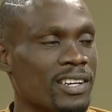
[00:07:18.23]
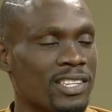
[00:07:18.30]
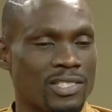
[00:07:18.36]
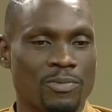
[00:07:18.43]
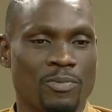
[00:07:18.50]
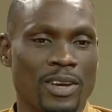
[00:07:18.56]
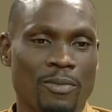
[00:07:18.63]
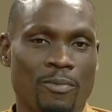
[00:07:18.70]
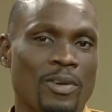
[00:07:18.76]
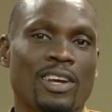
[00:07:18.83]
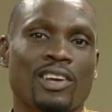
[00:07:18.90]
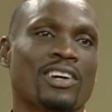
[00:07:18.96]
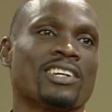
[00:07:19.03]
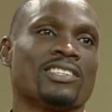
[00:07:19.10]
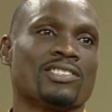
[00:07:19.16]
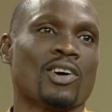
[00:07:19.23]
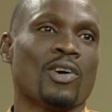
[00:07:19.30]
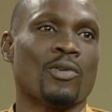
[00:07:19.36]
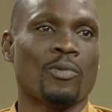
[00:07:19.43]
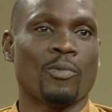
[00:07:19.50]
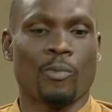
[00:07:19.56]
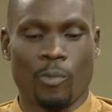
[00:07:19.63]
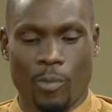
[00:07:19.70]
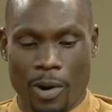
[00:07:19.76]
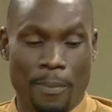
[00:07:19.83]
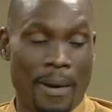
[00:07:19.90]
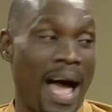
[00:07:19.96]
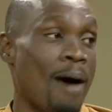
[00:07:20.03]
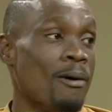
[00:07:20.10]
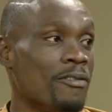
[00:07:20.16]
because we look as though we're
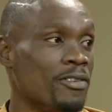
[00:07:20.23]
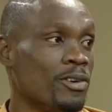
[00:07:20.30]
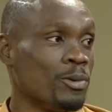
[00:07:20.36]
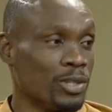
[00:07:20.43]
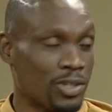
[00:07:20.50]
powerful,